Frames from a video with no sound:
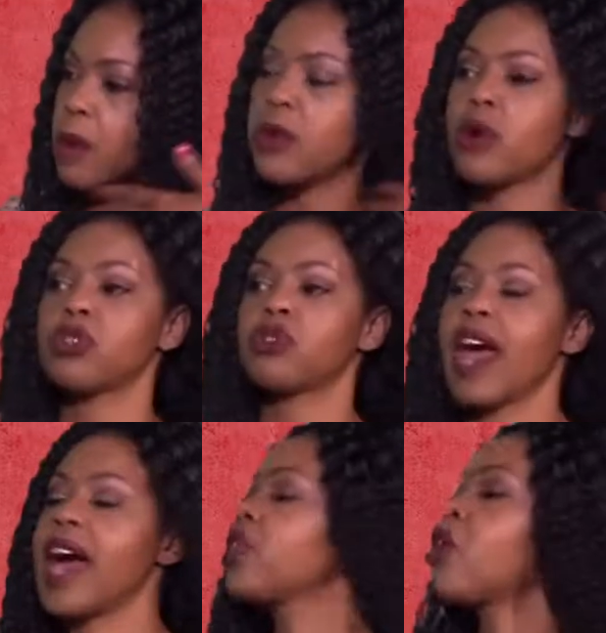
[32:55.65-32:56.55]
because you
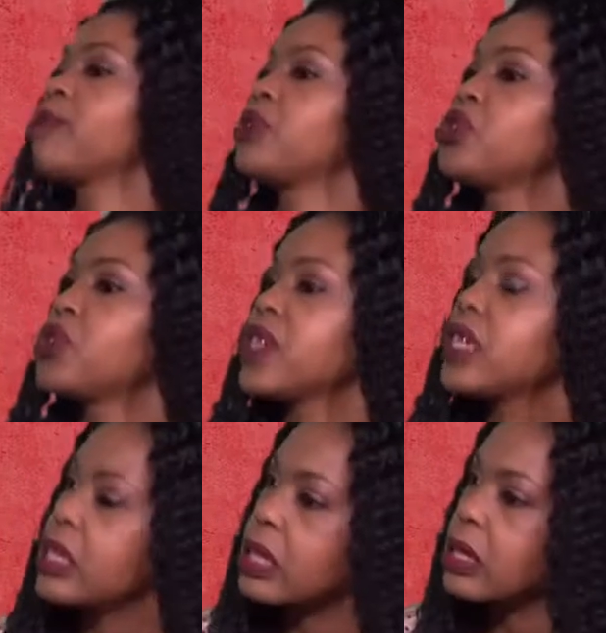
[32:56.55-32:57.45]
have the
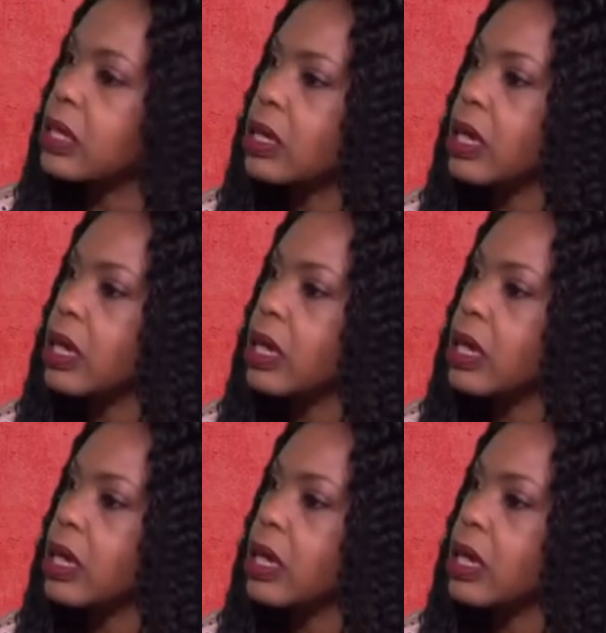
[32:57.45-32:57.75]
opportunity